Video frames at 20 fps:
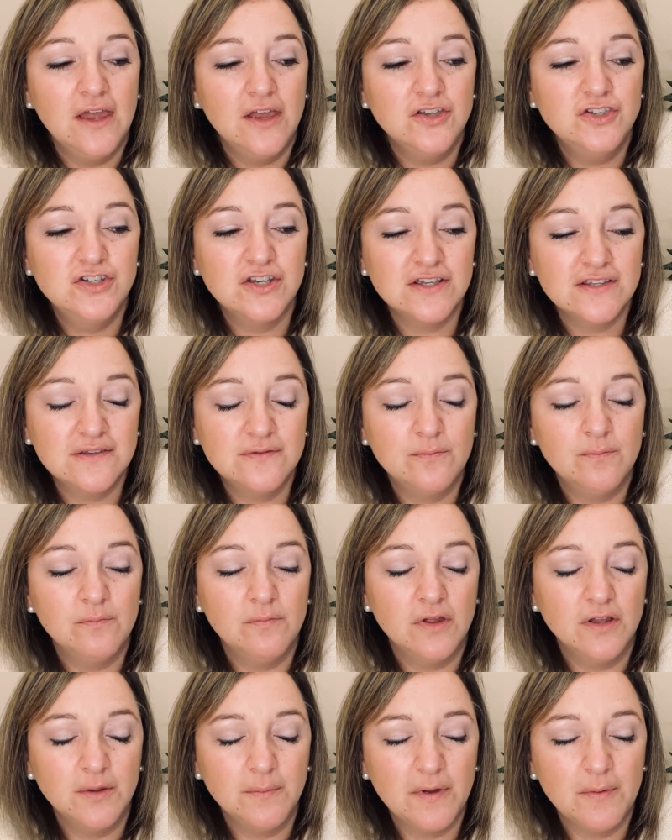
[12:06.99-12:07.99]
just
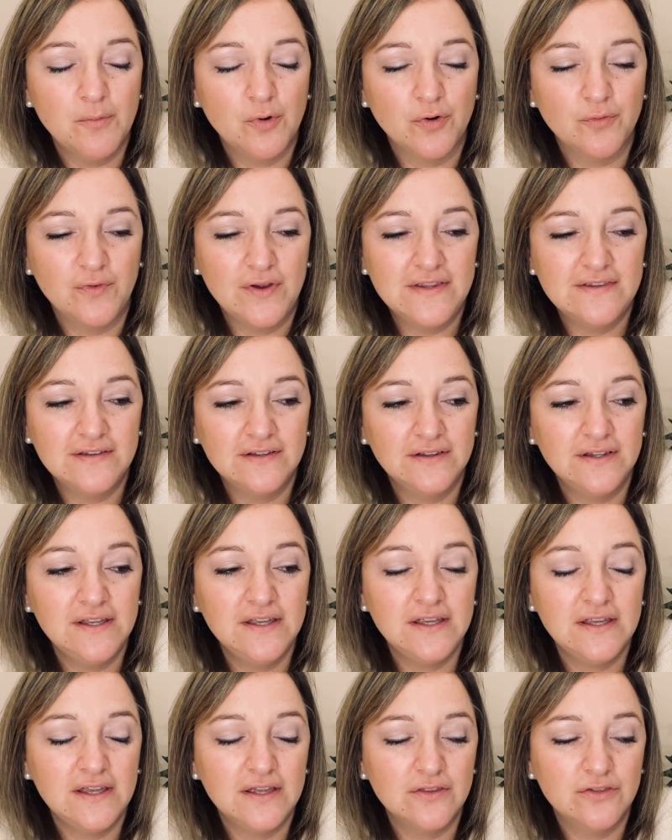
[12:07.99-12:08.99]
a little bit more
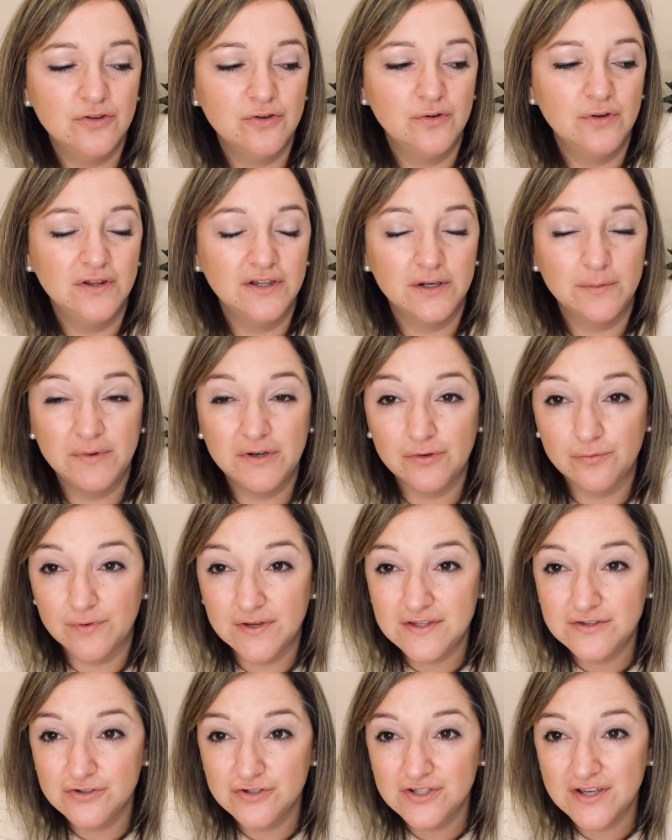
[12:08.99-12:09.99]
recently through a little bit of
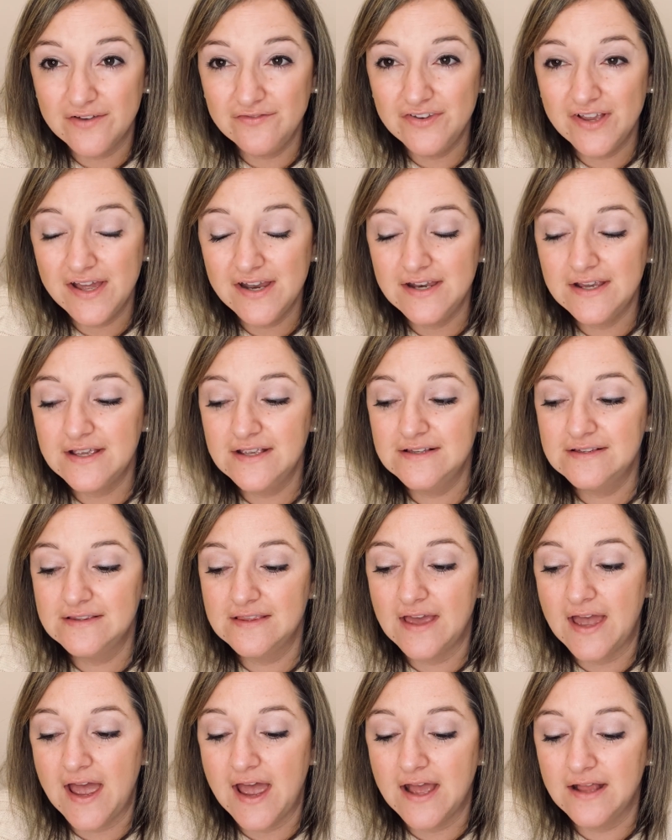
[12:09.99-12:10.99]
research I've done is
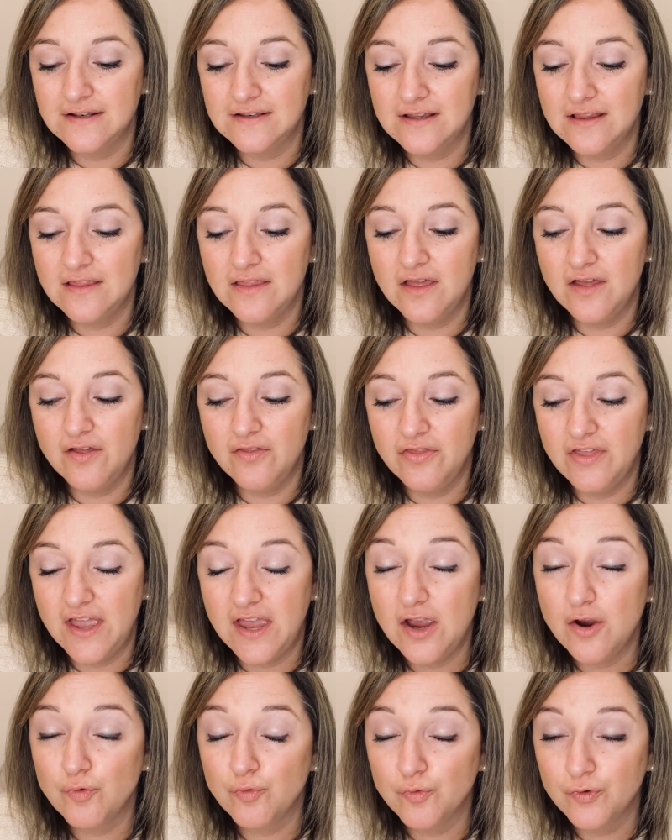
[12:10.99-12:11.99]
that they
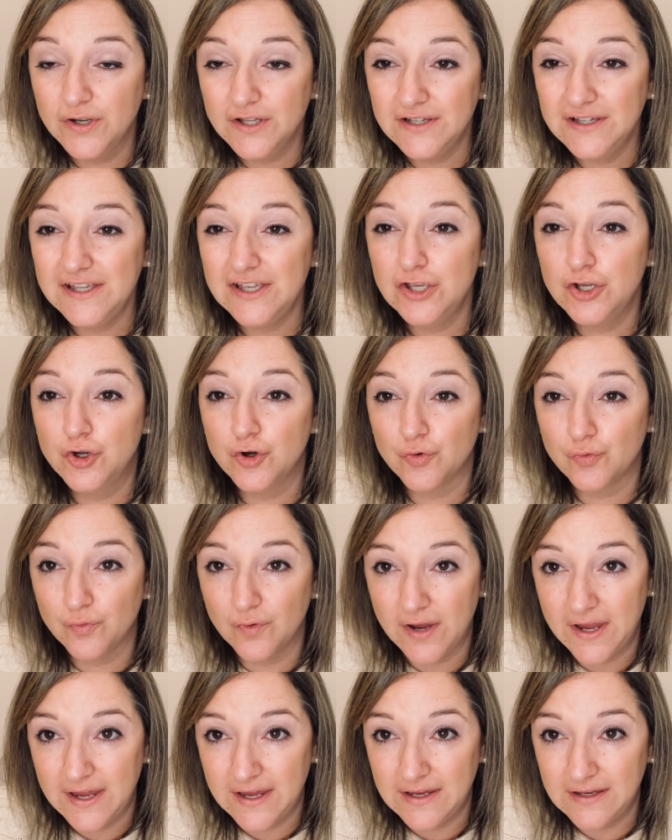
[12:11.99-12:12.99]
are really
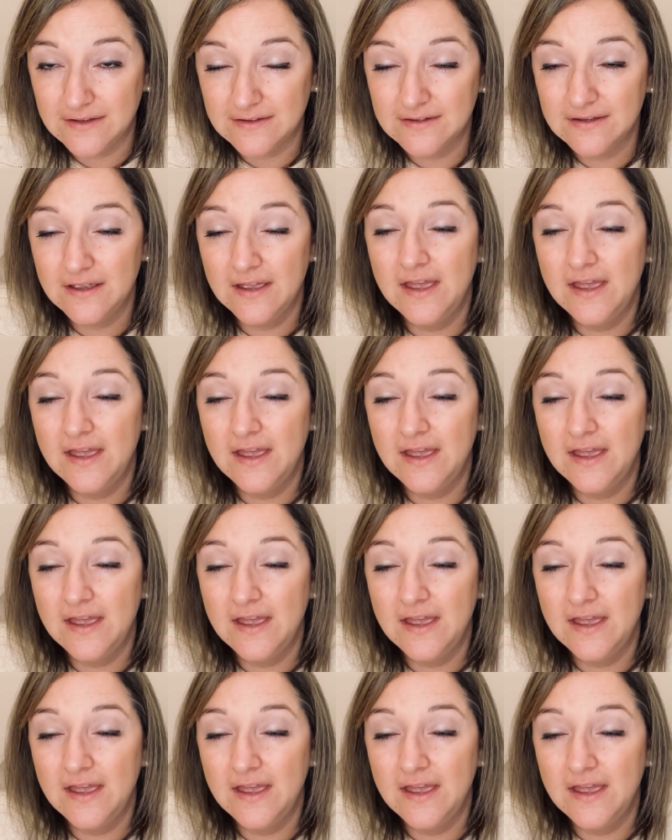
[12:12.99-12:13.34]
great